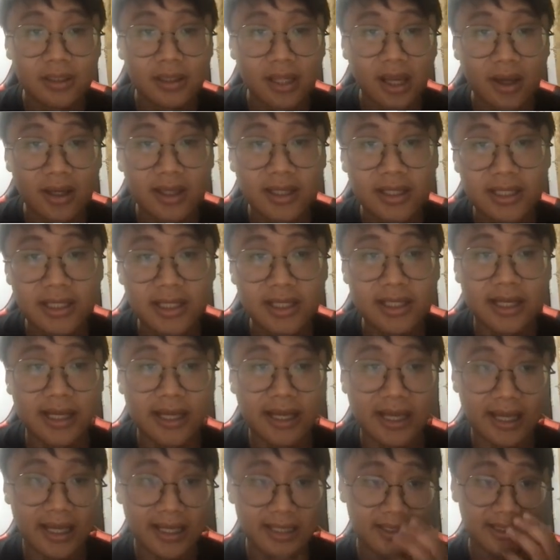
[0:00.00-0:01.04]
Now here
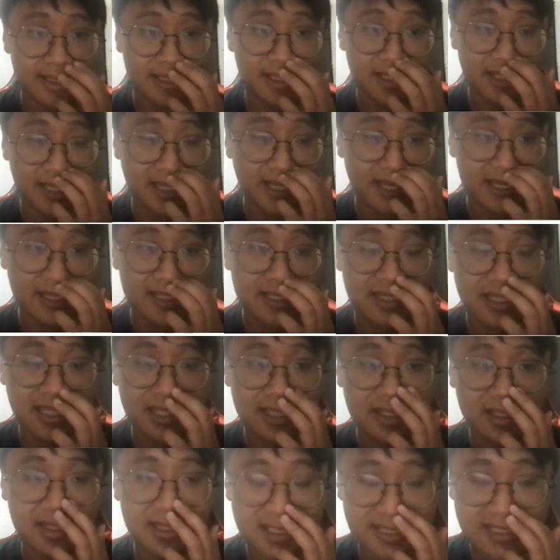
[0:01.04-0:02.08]
is the
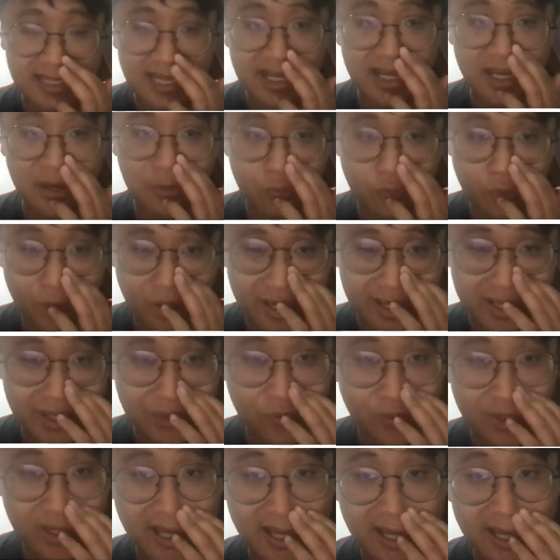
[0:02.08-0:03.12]
second way
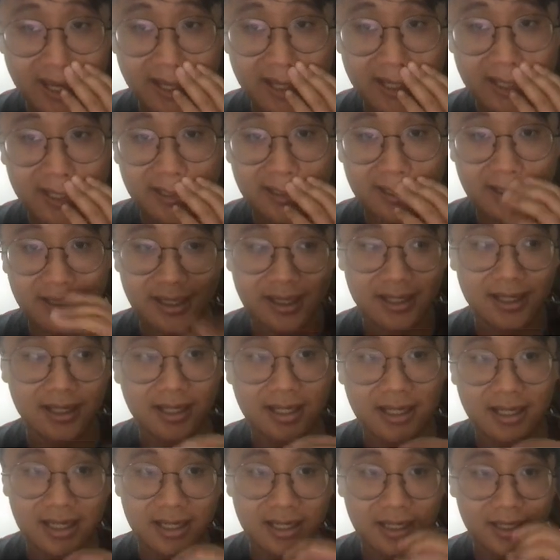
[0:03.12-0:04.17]
we can
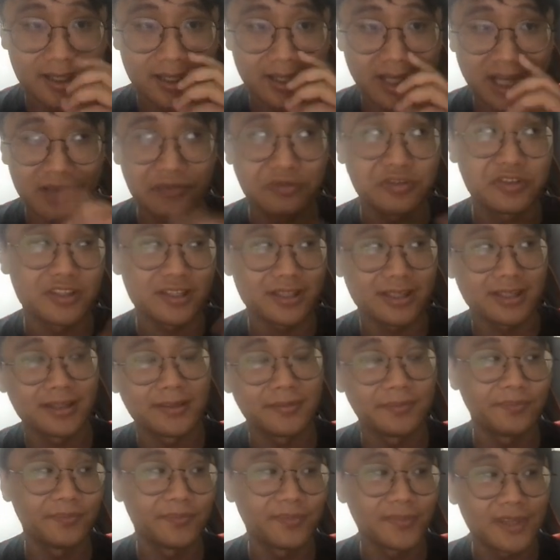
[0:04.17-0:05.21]
if
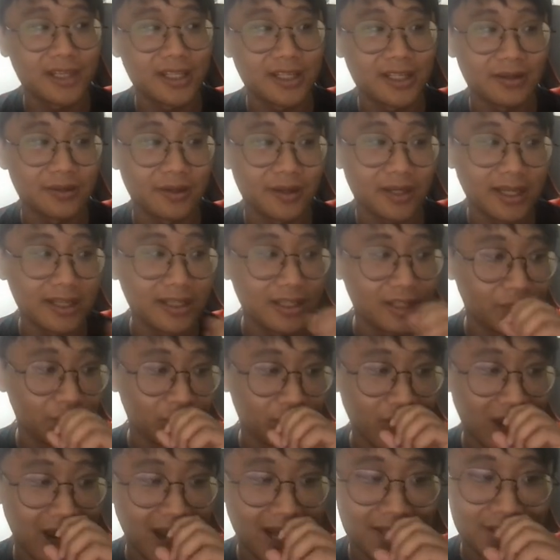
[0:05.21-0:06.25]
the
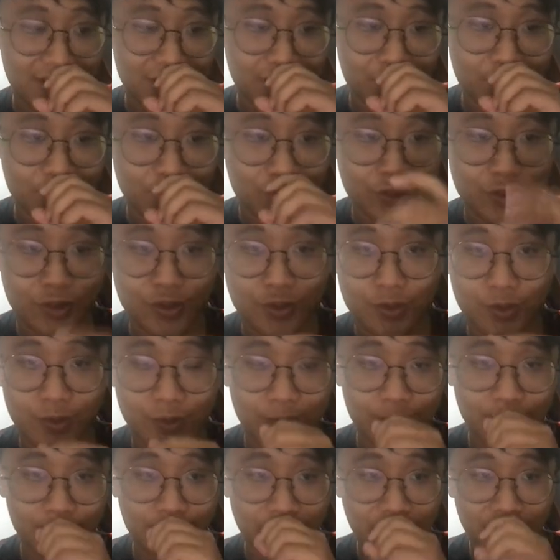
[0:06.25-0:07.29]
interviewer asks you to
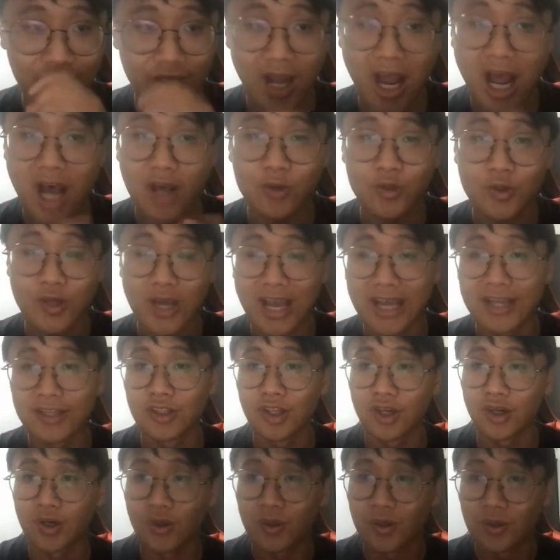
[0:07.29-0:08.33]
how to
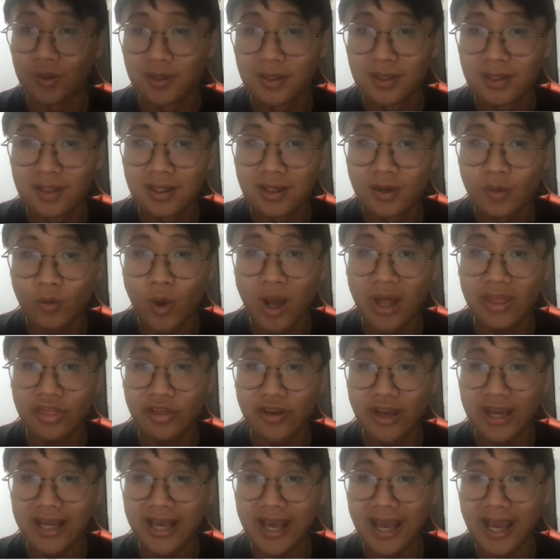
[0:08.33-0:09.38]
handle one
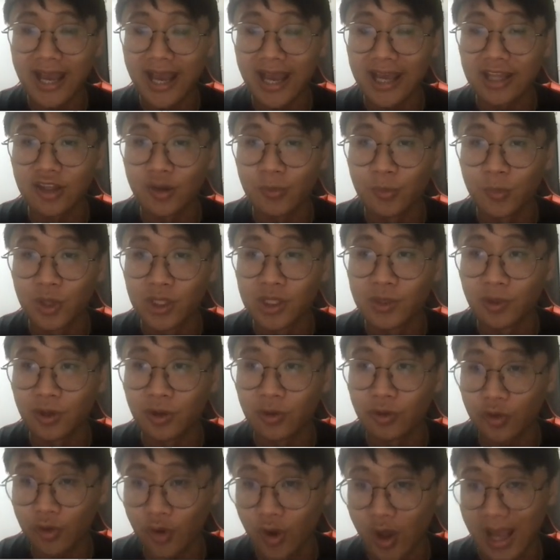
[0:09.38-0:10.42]
thread can handle multiple
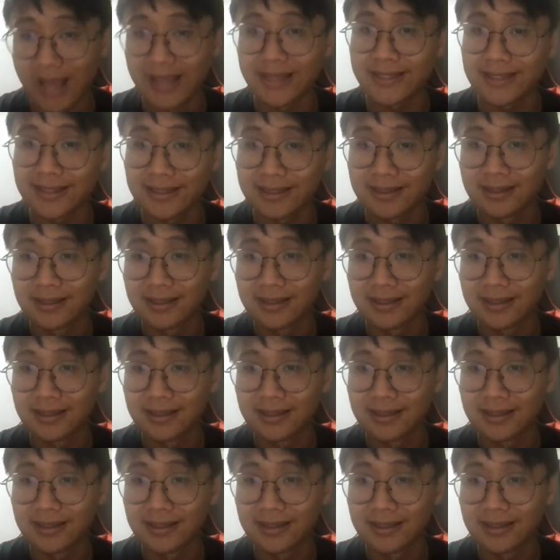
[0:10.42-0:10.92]
requests.